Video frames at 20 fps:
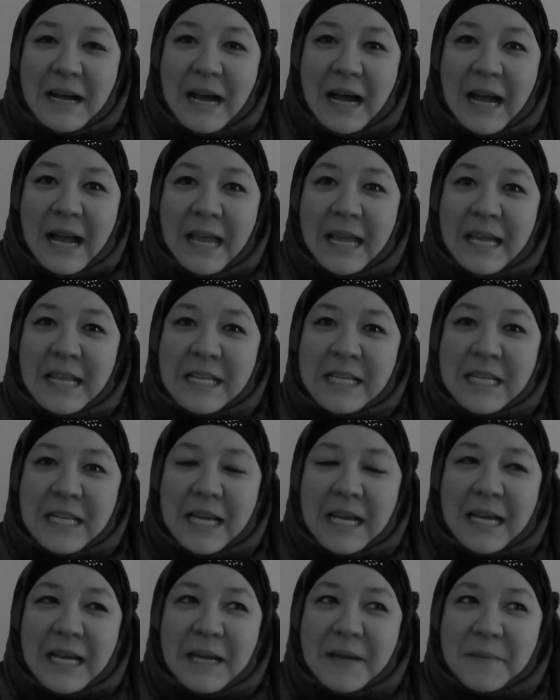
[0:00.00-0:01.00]
I can,
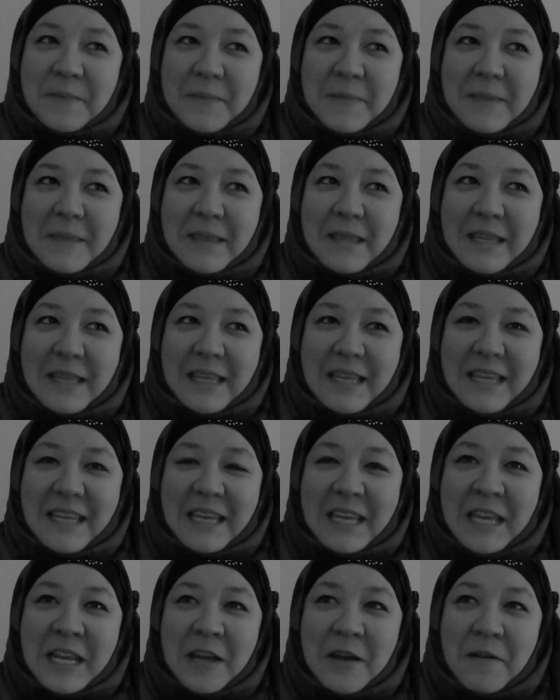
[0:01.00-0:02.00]

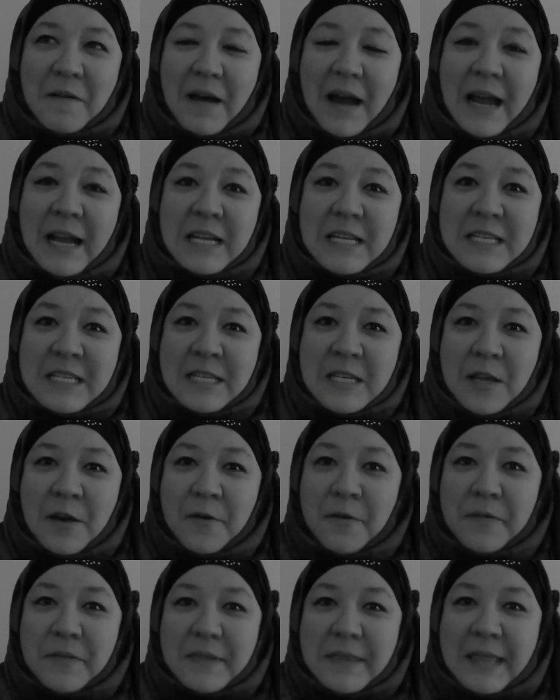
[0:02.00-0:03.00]
you know, I just
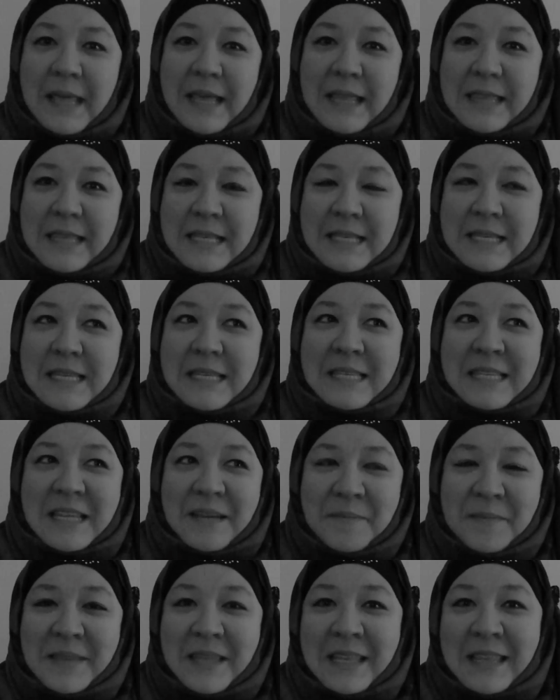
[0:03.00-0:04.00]
know that this is
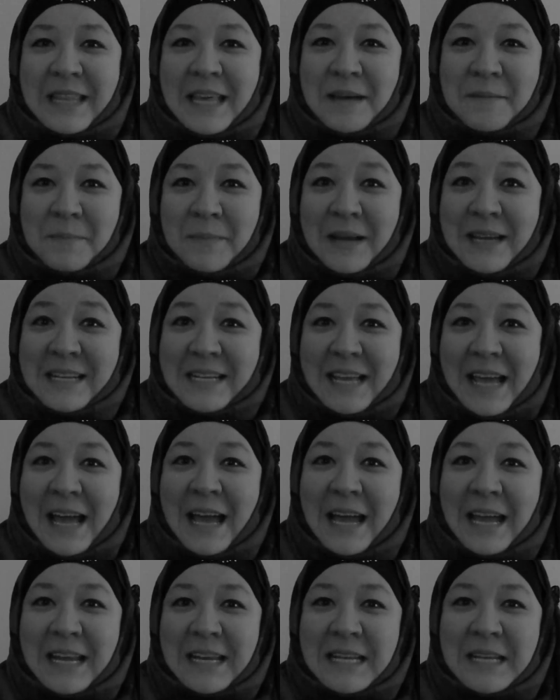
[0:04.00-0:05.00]
something that my
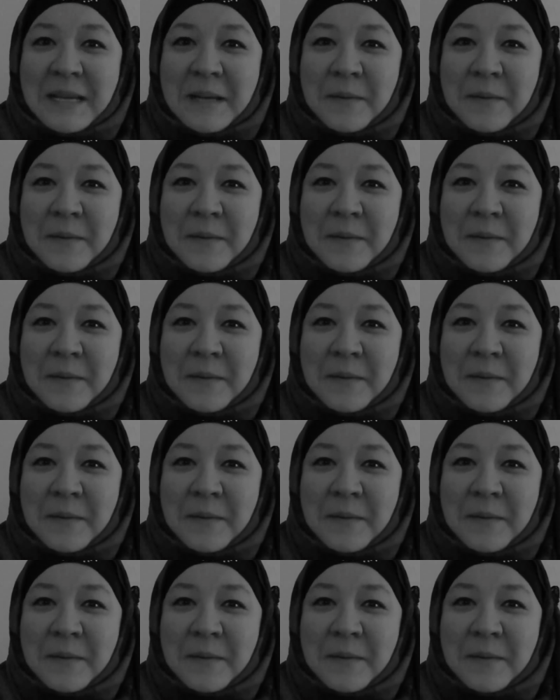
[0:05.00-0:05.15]
dad